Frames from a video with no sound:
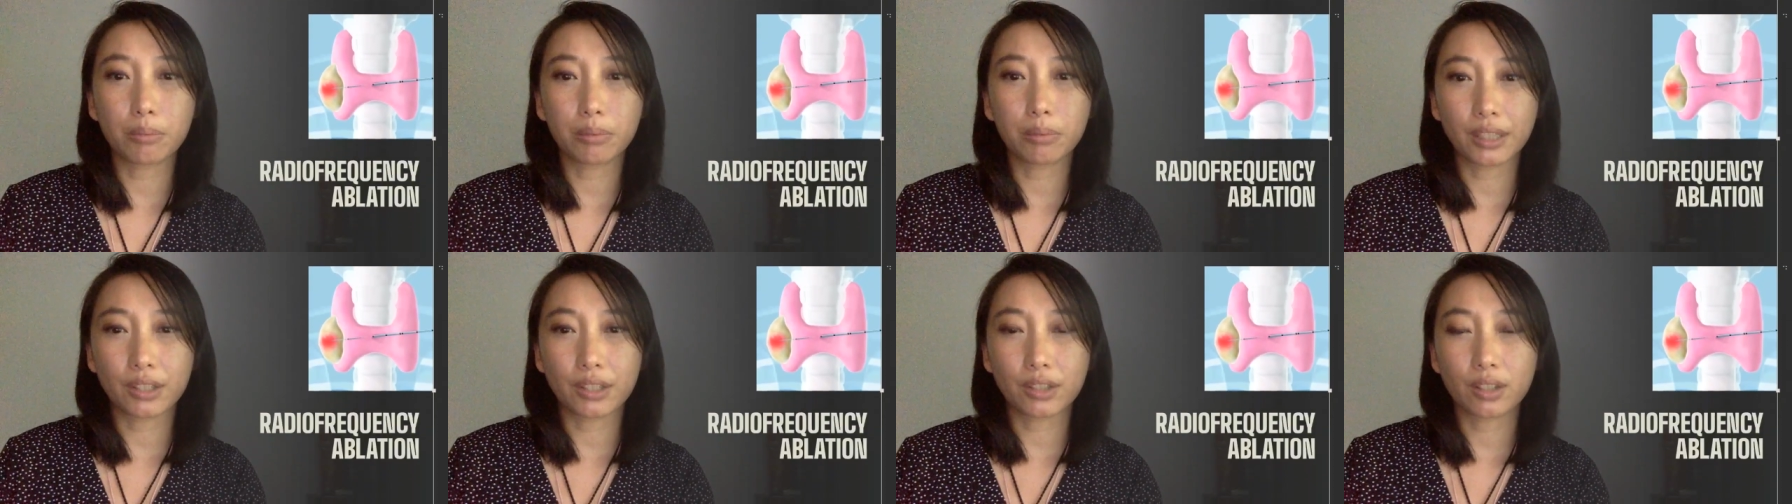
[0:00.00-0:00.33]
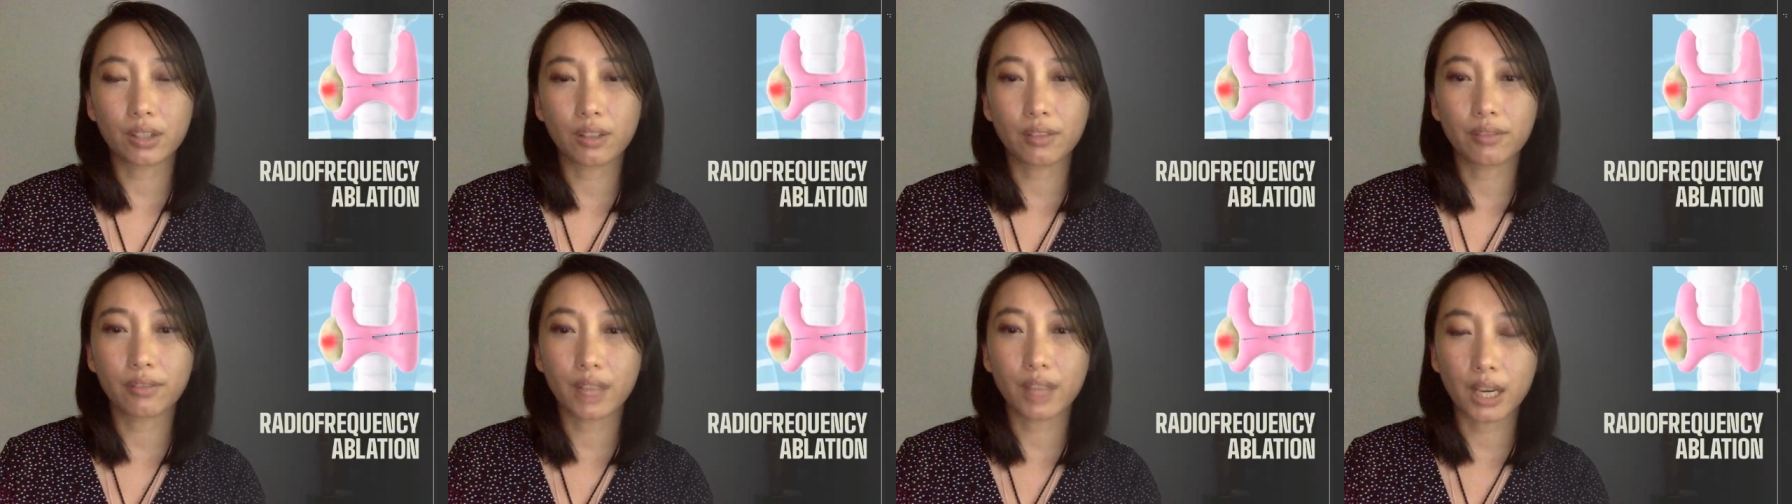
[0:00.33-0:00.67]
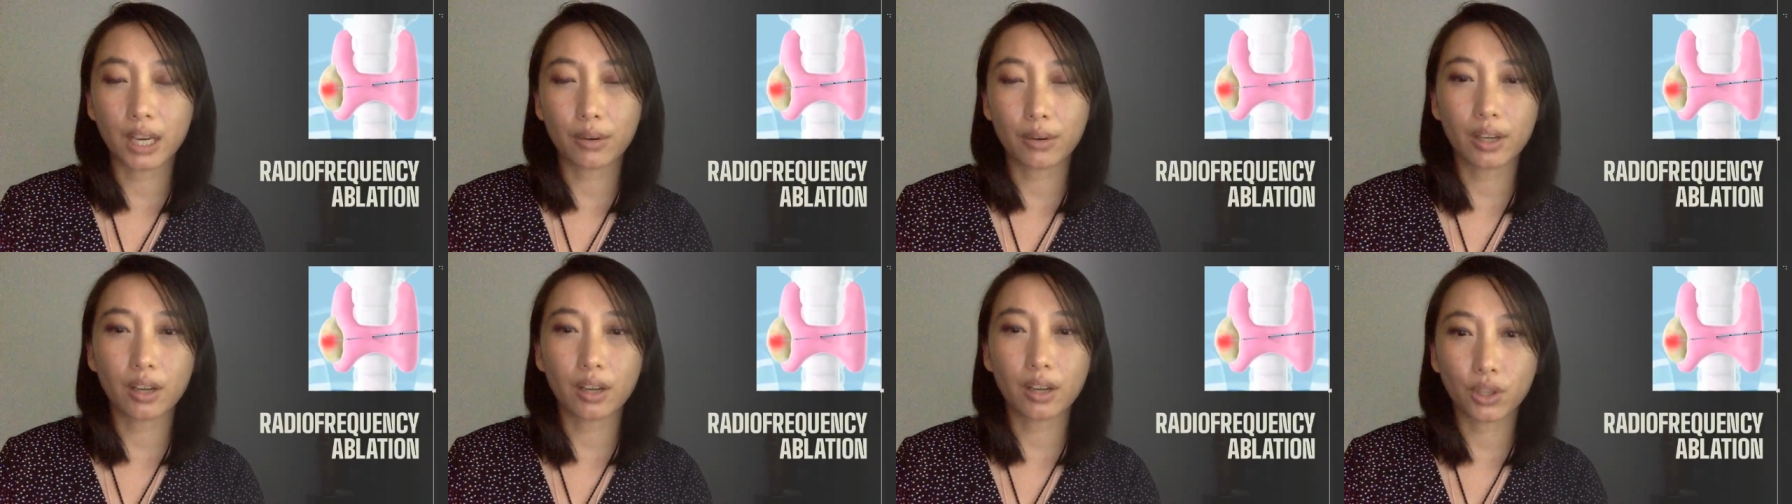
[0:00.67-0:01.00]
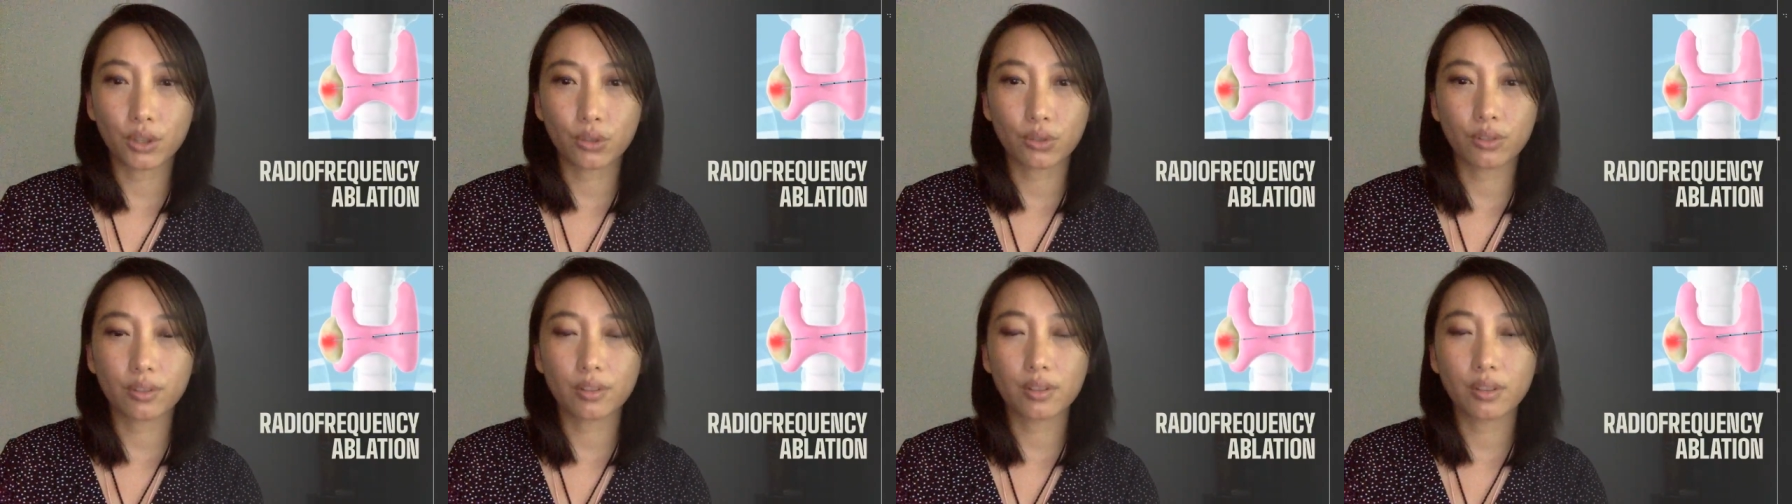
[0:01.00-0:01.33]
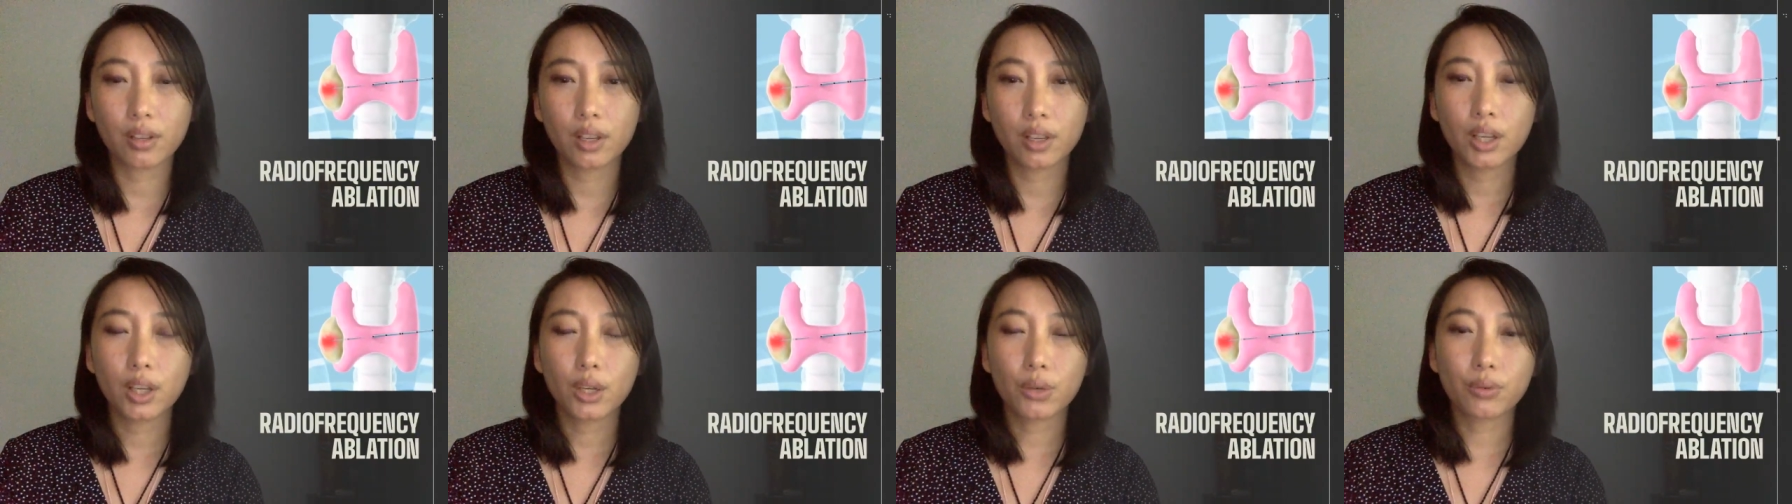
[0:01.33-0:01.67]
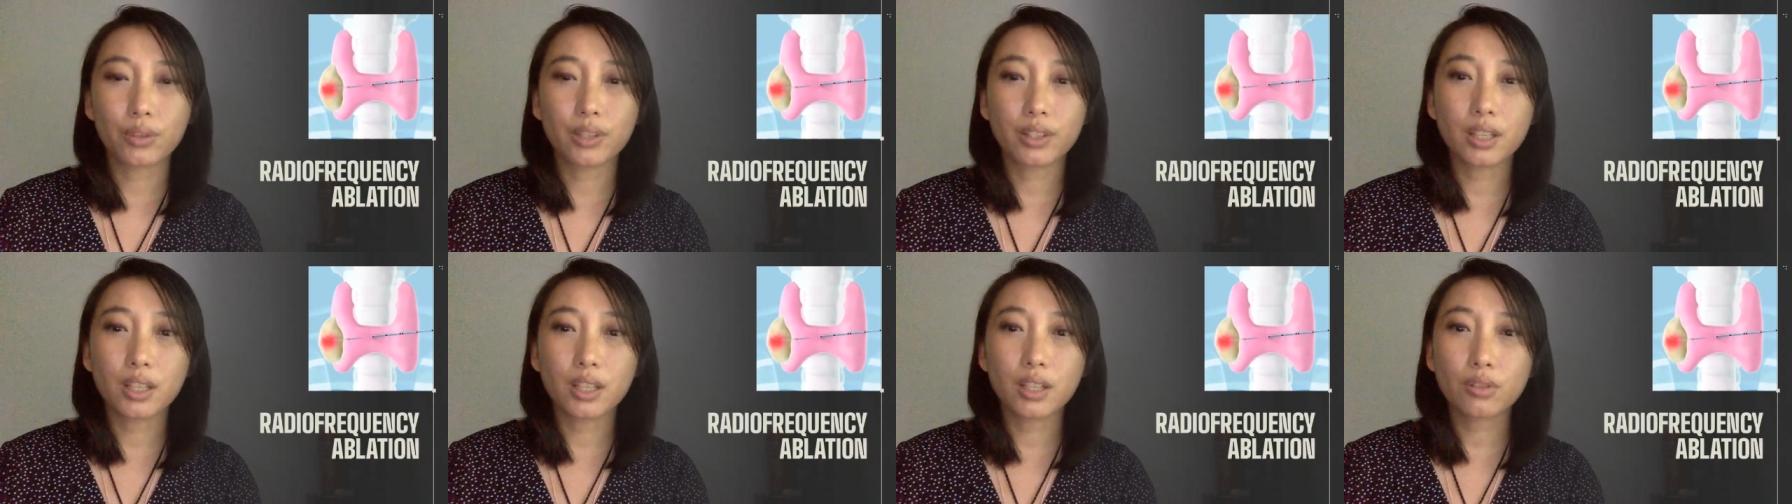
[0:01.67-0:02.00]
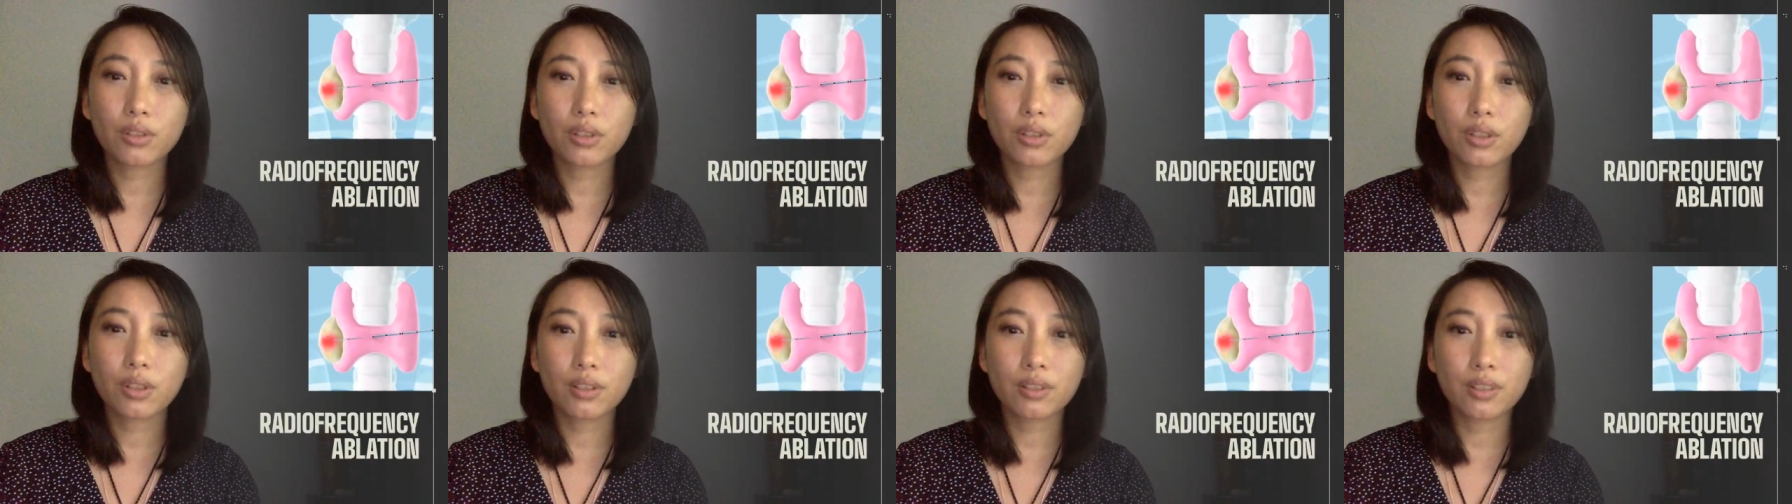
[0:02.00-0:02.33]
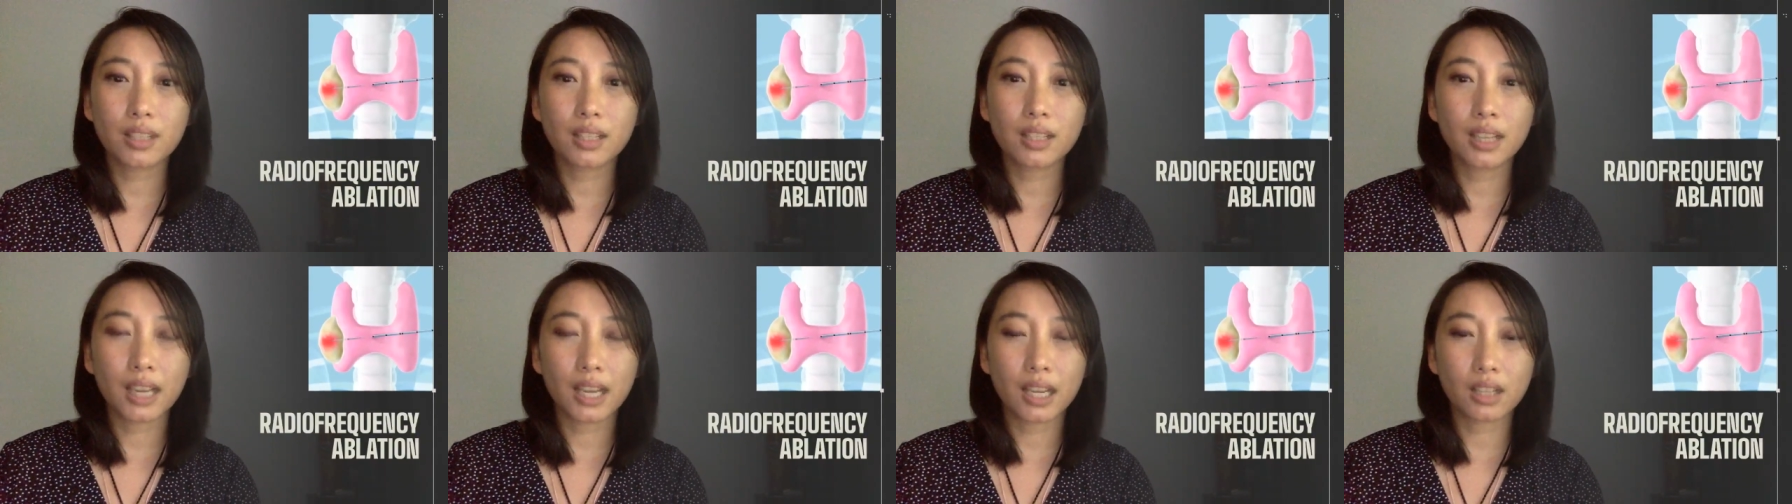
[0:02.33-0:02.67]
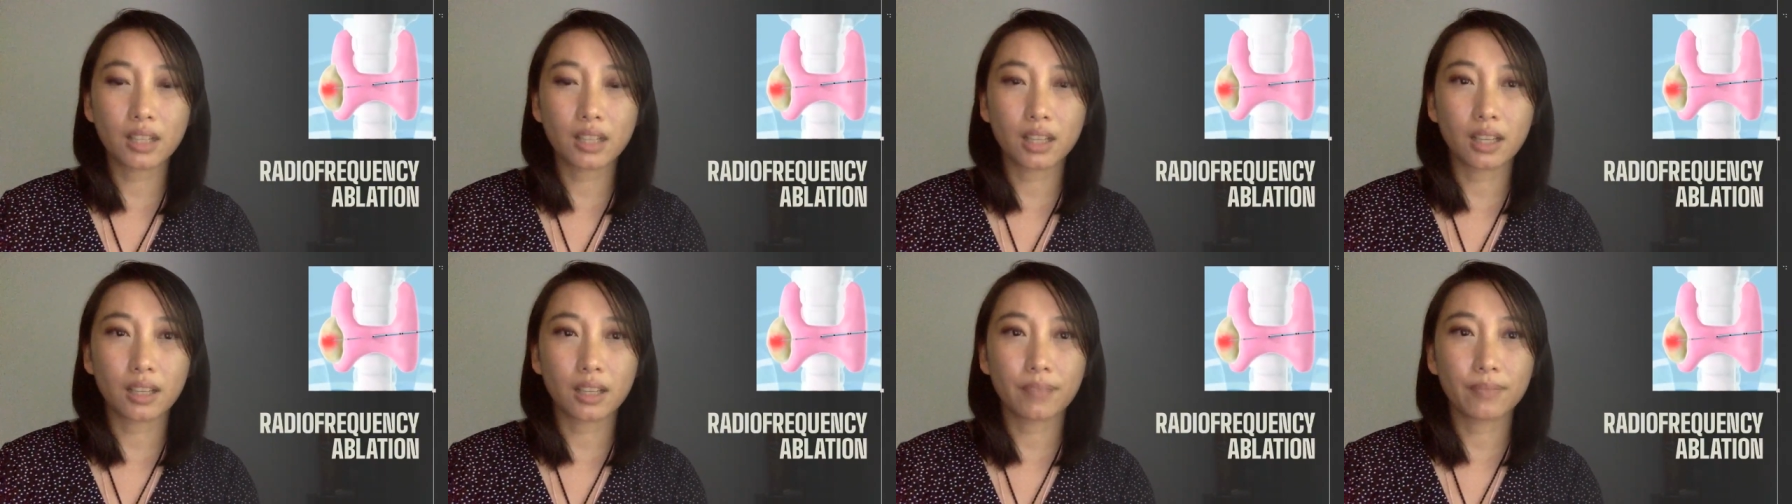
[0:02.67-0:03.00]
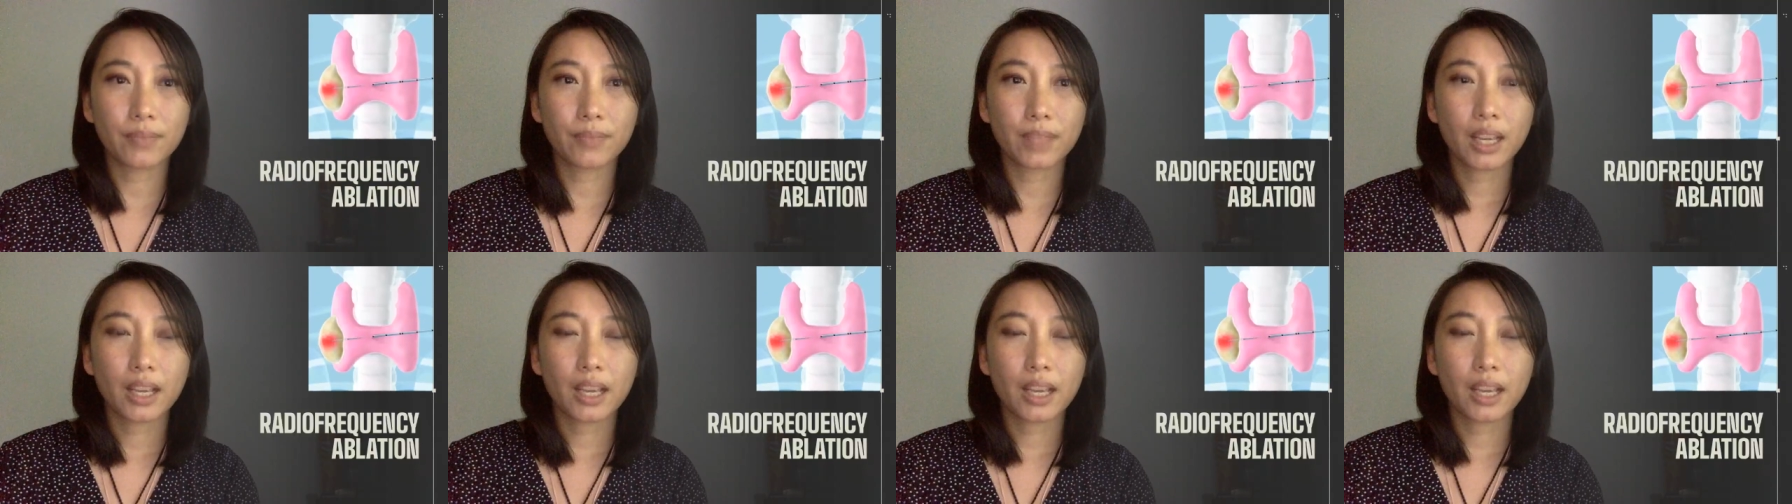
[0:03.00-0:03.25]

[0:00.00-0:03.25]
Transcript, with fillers: ablation of thyroid nodules was introduced in Asia